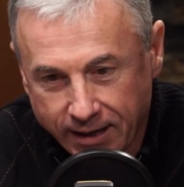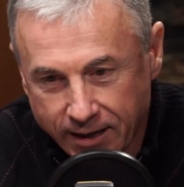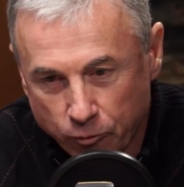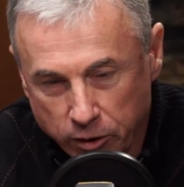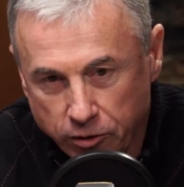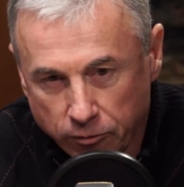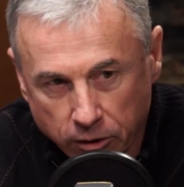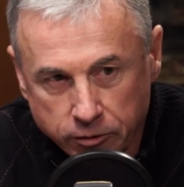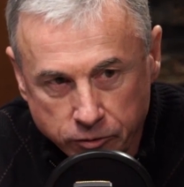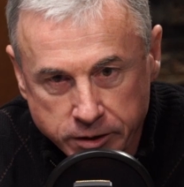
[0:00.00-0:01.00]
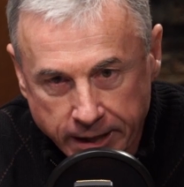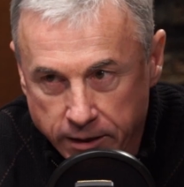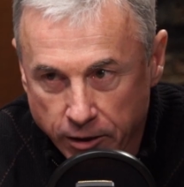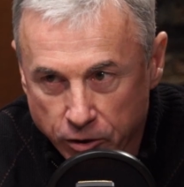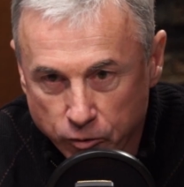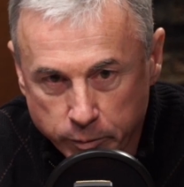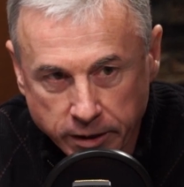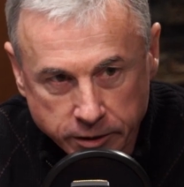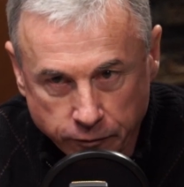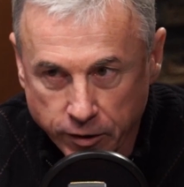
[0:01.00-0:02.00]
when you lose that hope
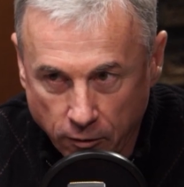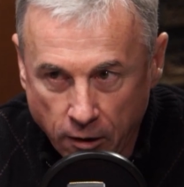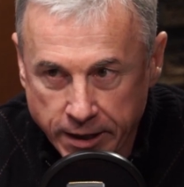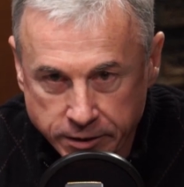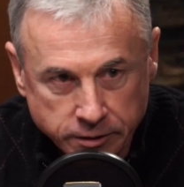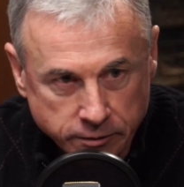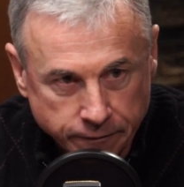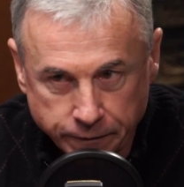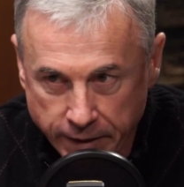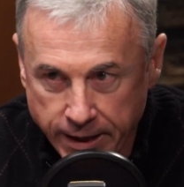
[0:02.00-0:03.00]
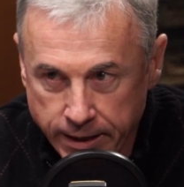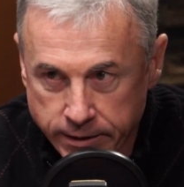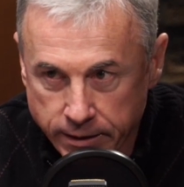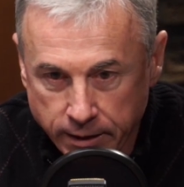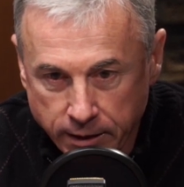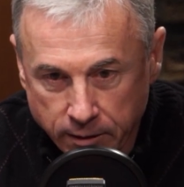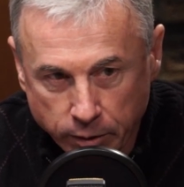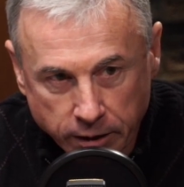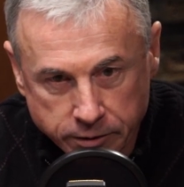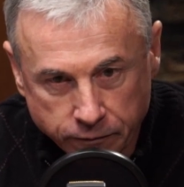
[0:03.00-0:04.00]
because of a crisis of faith,
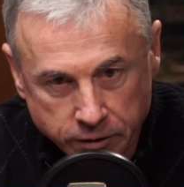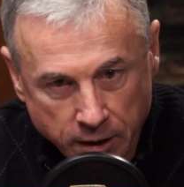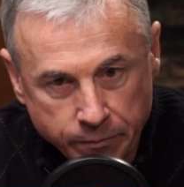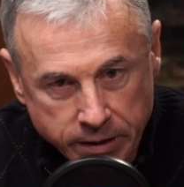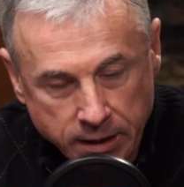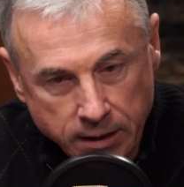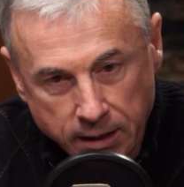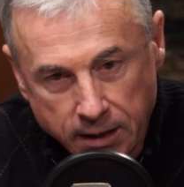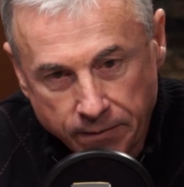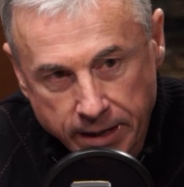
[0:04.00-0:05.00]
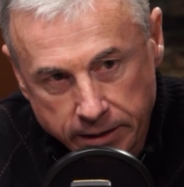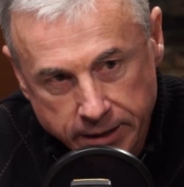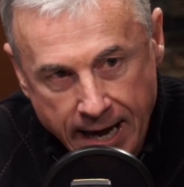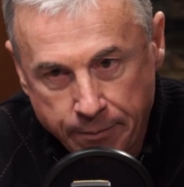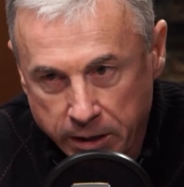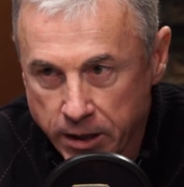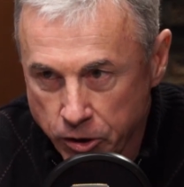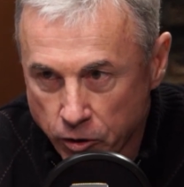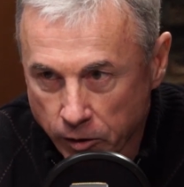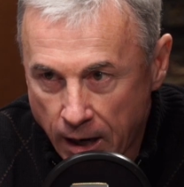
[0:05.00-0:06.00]
because of something that is happening in
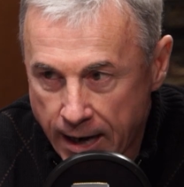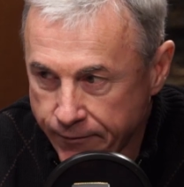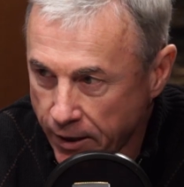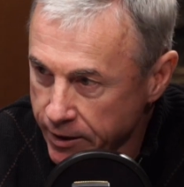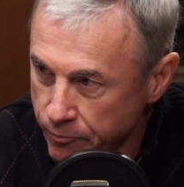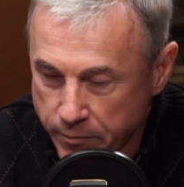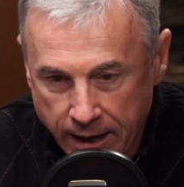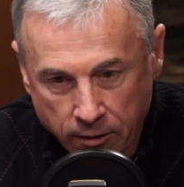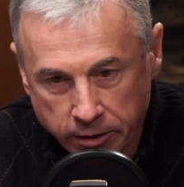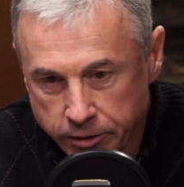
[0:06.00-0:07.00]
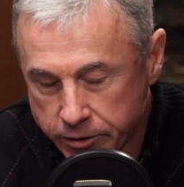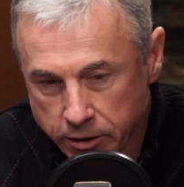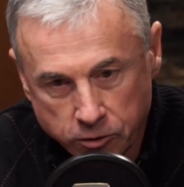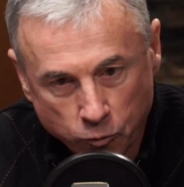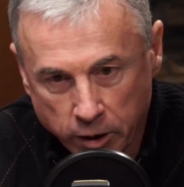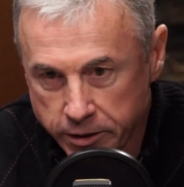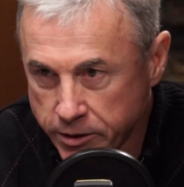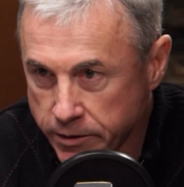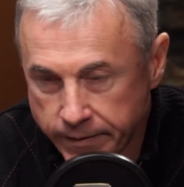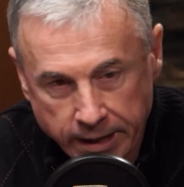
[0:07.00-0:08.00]
your life, like a marriage
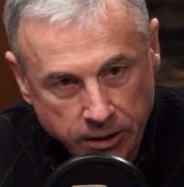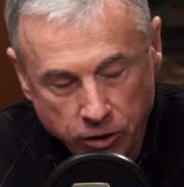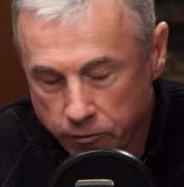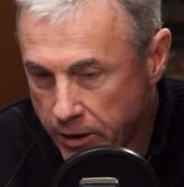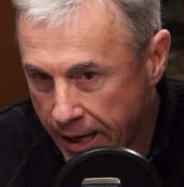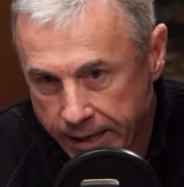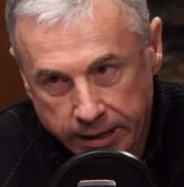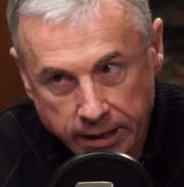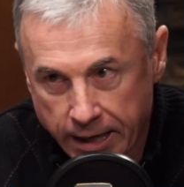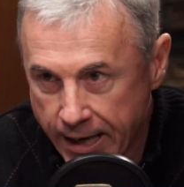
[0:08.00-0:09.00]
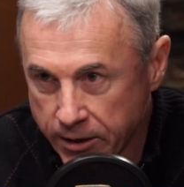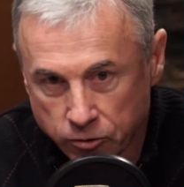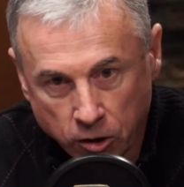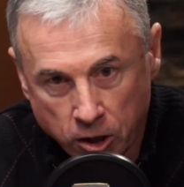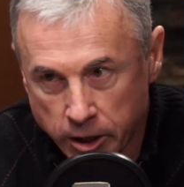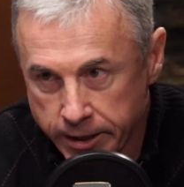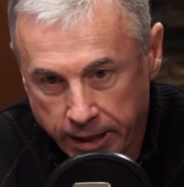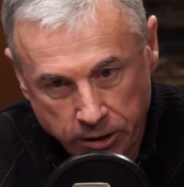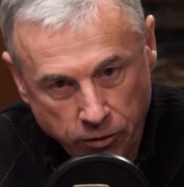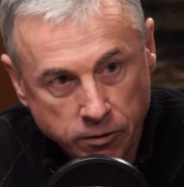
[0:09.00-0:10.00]
situation that you can't get a handle on
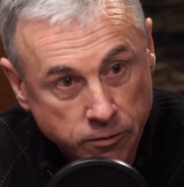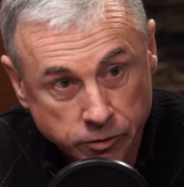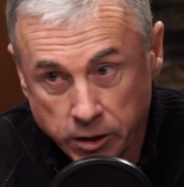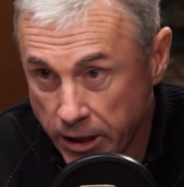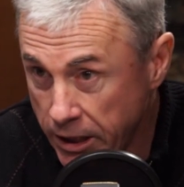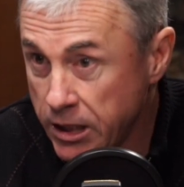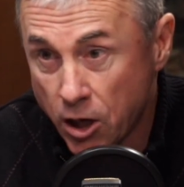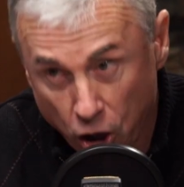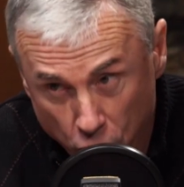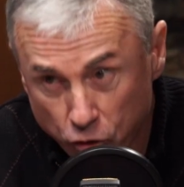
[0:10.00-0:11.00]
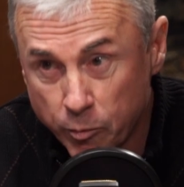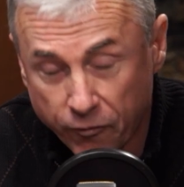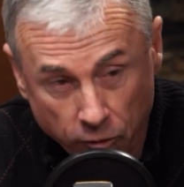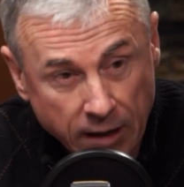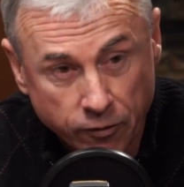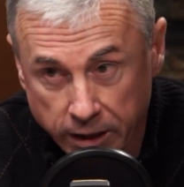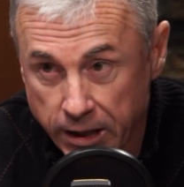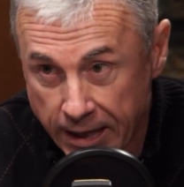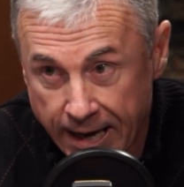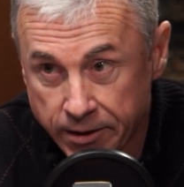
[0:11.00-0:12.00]
and you don't see any hope for ever
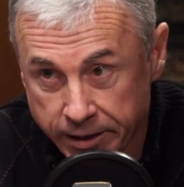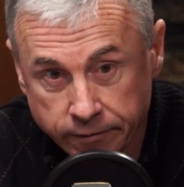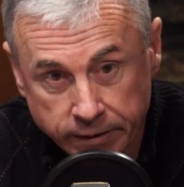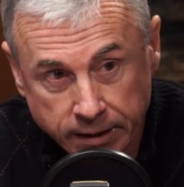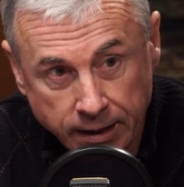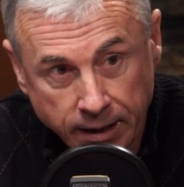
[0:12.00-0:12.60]
getting out of it,